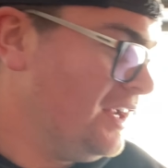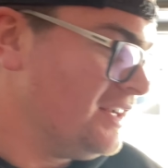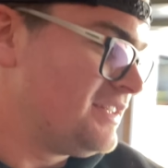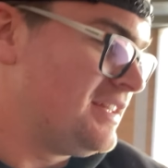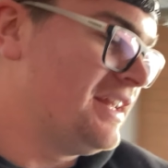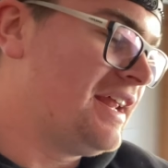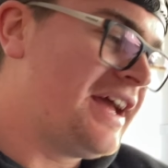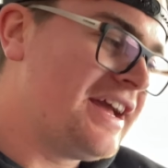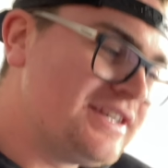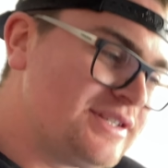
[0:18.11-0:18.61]

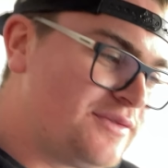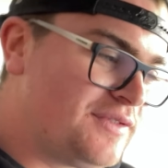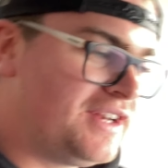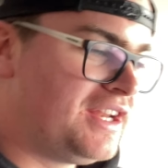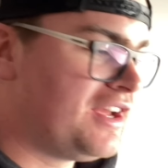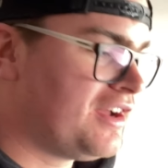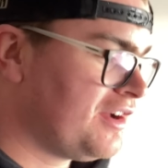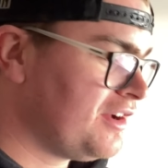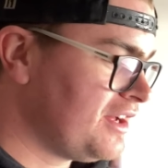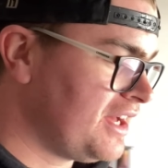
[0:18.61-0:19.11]
Today's
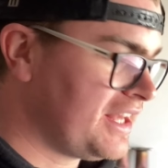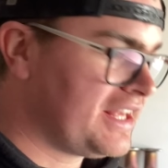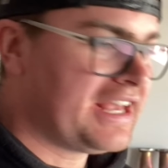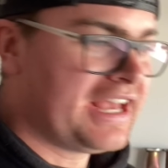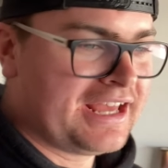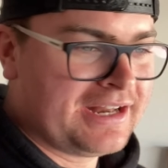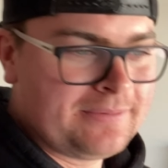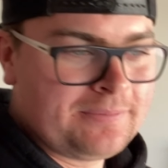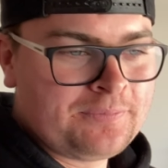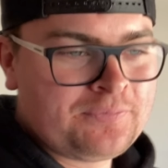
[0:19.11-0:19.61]
video,
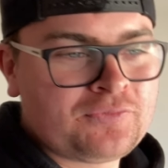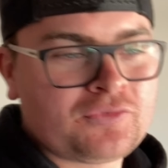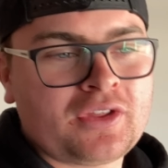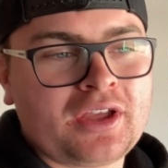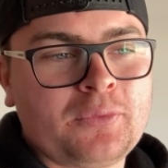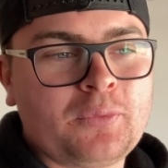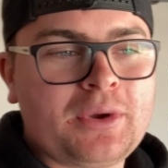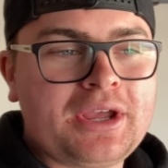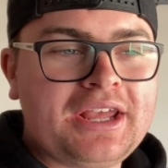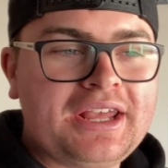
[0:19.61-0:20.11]
again,
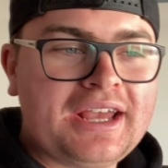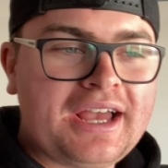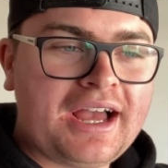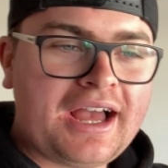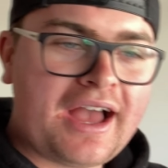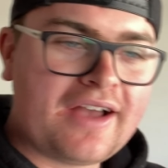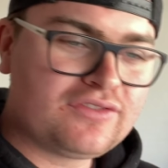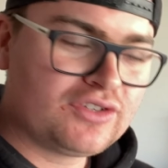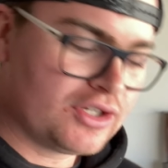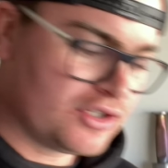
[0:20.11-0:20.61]
we
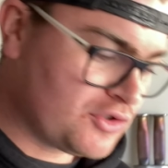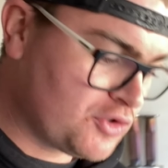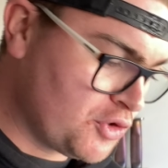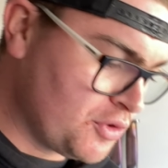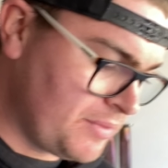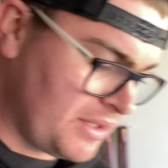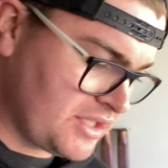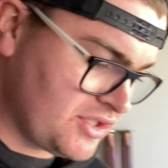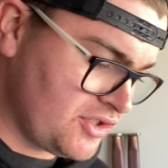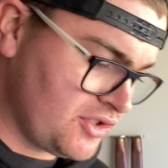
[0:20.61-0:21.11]
haven't got
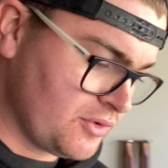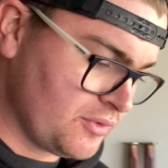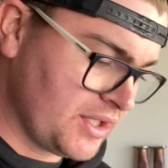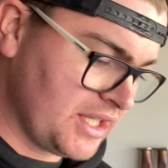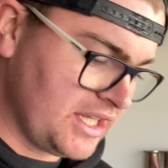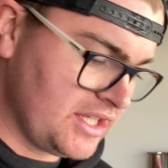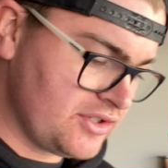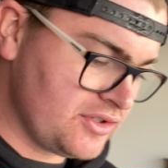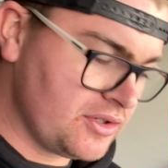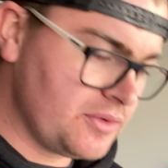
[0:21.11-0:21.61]
too much to
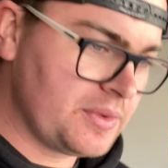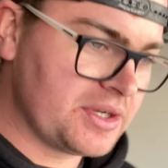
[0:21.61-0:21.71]
really do.